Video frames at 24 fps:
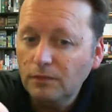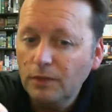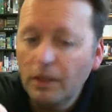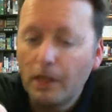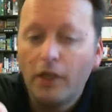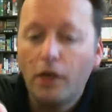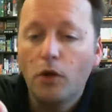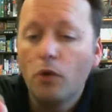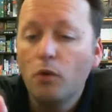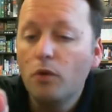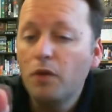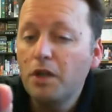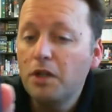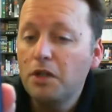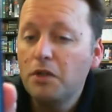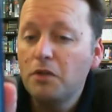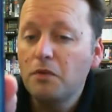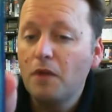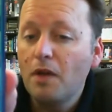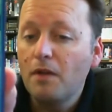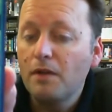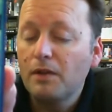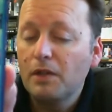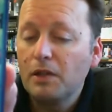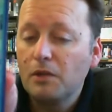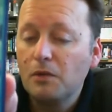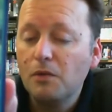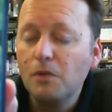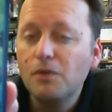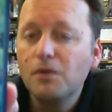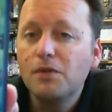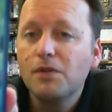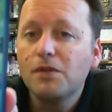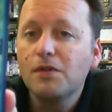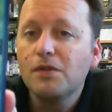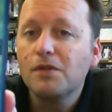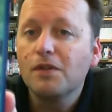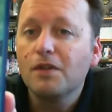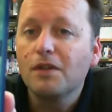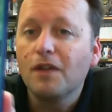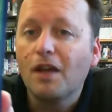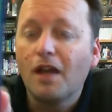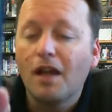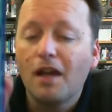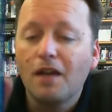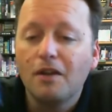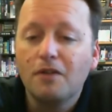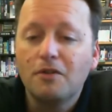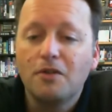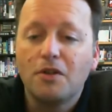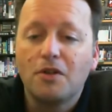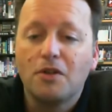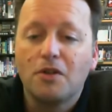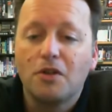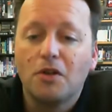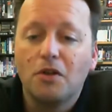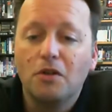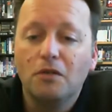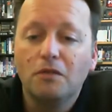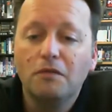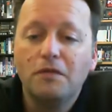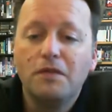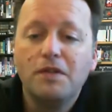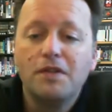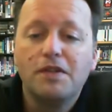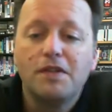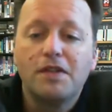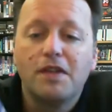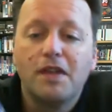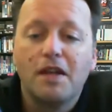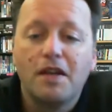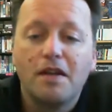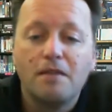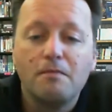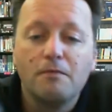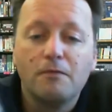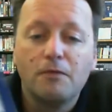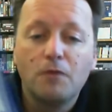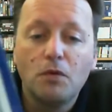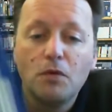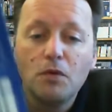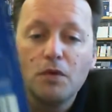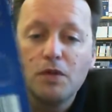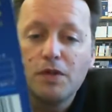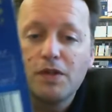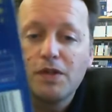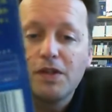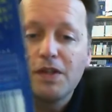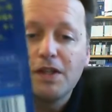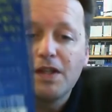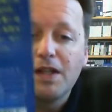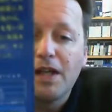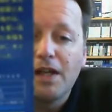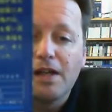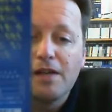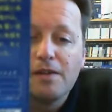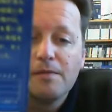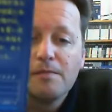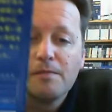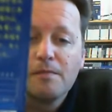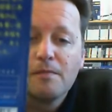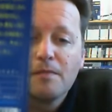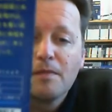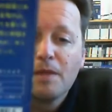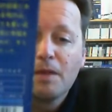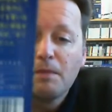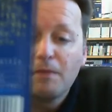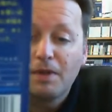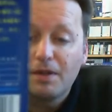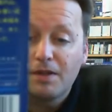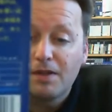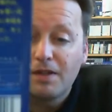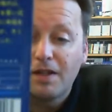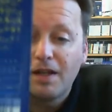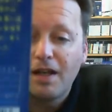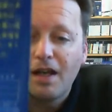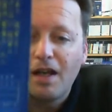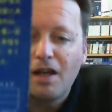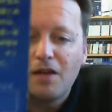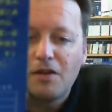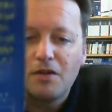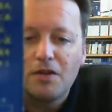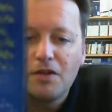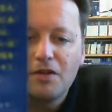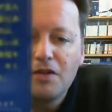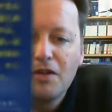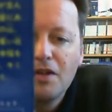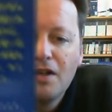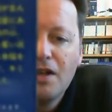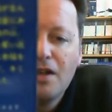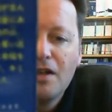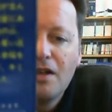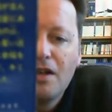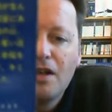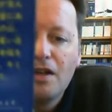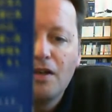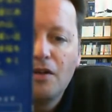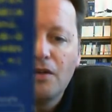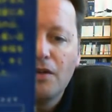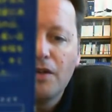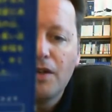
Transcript: and I already do have a loose cartridge of this game for the Sega but it's a cartridge and not